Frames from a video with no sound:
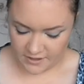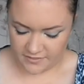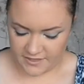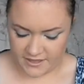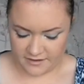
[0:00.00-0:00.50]

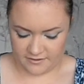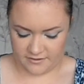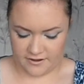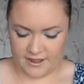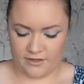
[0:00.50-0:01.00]
And
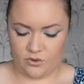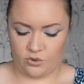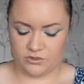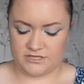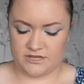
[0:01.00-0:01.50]
then I
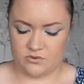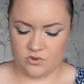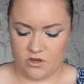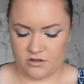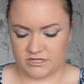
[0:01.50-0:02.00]
also
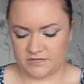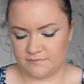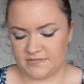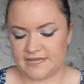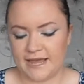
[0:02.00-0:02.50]
got
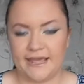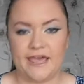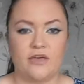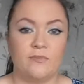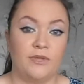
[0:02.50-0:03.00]

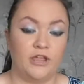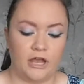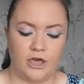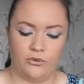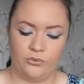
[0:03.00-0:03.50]
Metallic
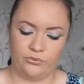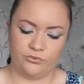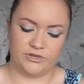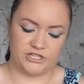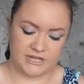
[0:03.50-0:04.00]

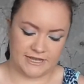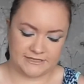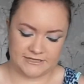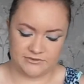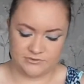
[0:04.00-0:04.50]
Merlot, which,
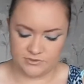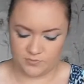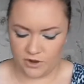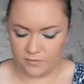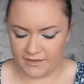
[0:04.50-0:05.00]
as you would
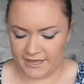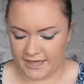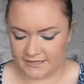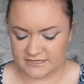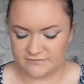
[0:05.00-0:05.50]
probably
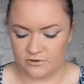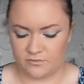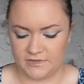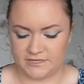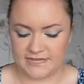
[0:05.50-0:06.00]
guess
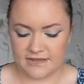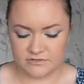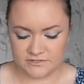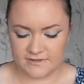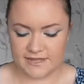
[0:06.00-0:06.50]
from the
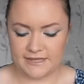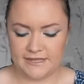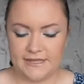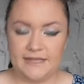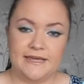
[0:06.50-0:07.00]
sound of it,
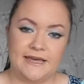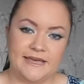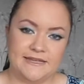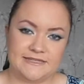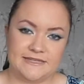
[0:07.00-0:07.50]

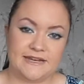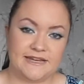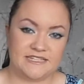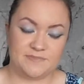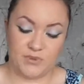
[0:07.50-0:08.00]
it's a
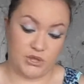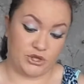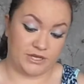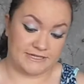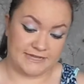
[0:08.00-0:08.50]
nice
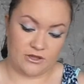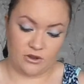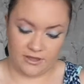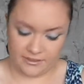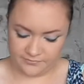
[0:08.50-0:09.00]
burgundy
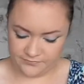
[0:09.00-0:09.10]
colour.